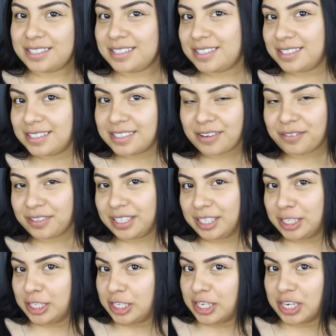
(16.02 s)
is
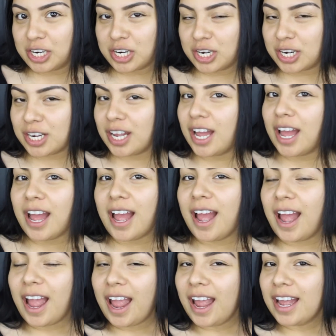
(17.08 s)
Stephanie here,
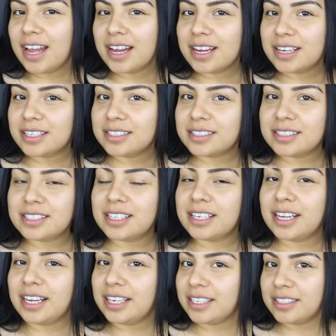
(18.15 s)
and
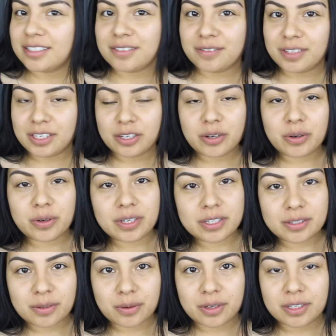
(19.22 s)
today's video
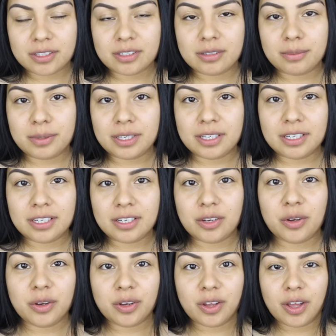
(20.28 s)
is going to
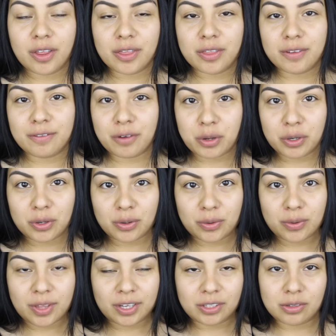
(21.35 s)
be the
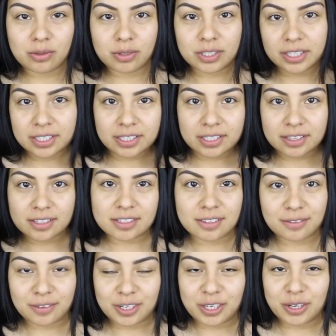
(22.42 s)
photo that you clicked this
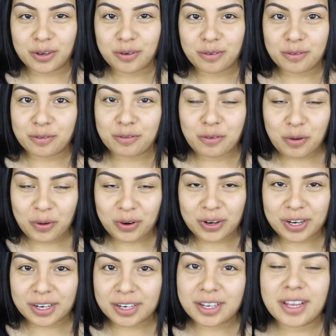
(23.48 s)
video
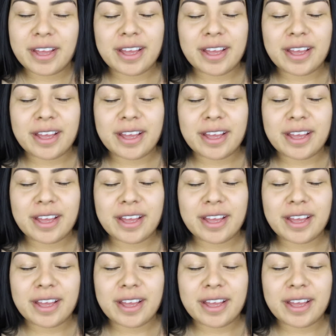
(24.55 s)
for.